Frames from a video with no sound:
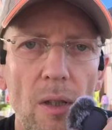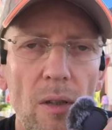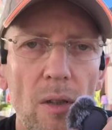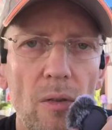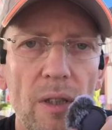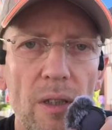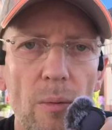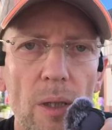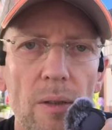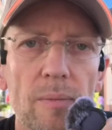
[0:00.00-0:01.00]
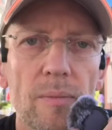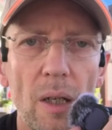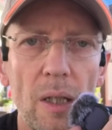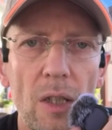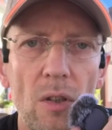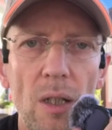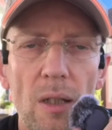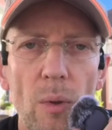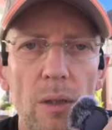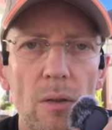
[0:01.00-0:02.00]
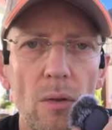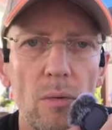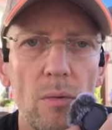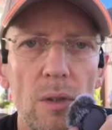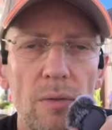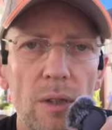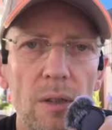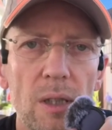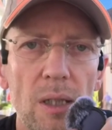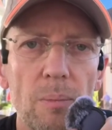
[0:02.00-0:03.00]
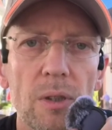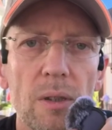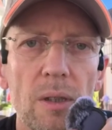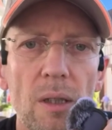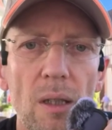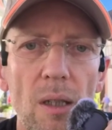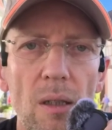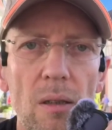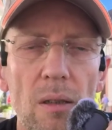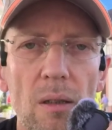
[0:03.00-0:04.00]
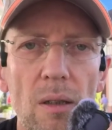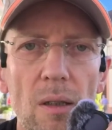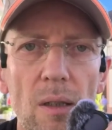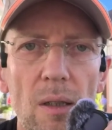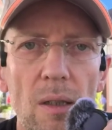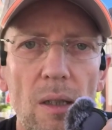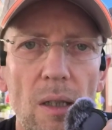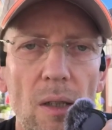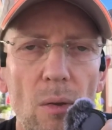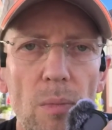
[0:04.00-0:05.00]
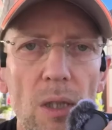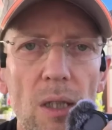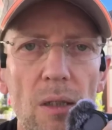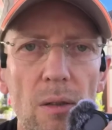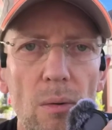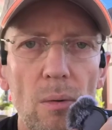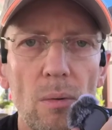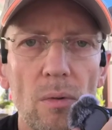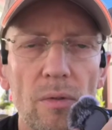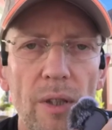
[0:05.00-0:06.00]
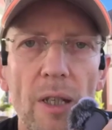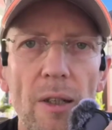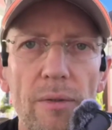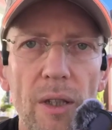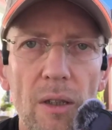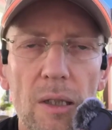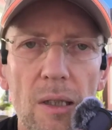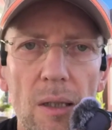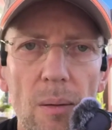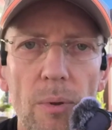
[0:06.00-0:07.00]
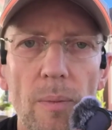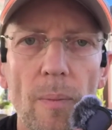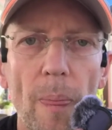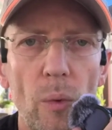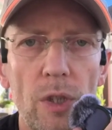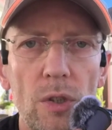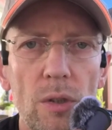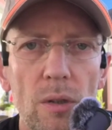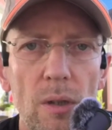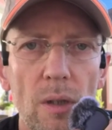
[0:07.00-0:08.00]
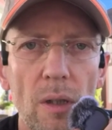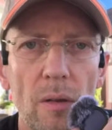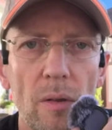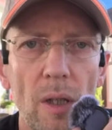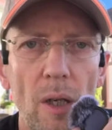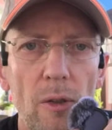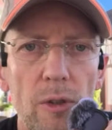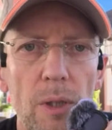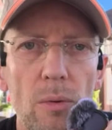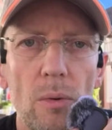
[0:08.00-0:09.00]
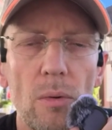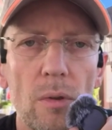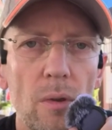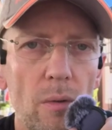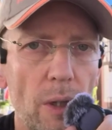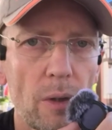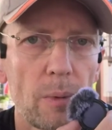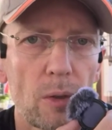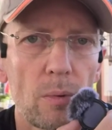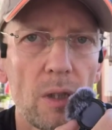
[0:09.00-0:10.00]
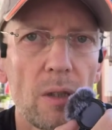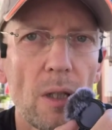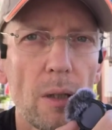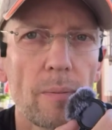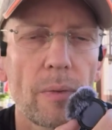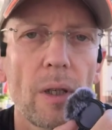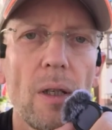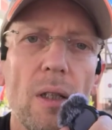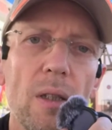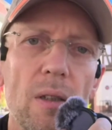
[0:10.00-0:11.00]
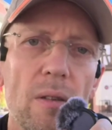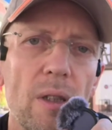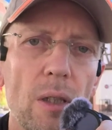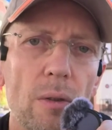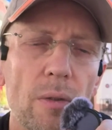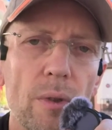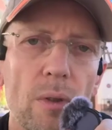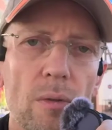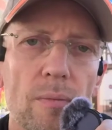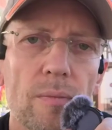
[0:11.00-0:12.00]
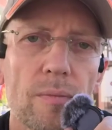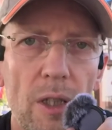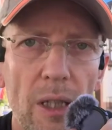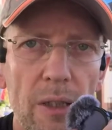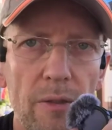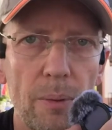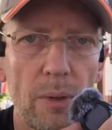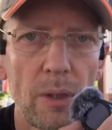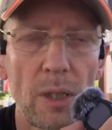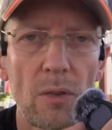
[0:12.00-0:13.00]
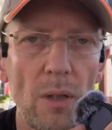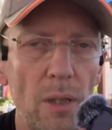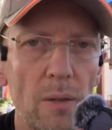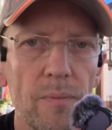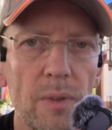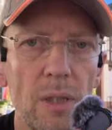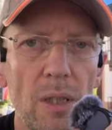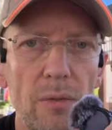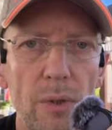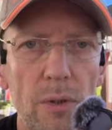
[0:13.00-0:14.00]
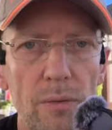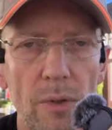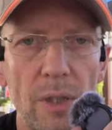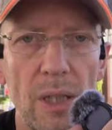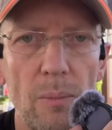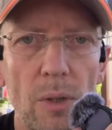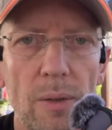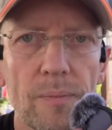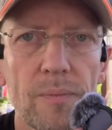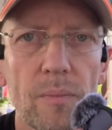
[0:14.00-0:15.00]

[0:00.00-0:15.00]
know very well. I actually went through different setups and it took me years to finally find this setup, which allows me to record much more easily videos for you. The decisive point actually is first of all the camera,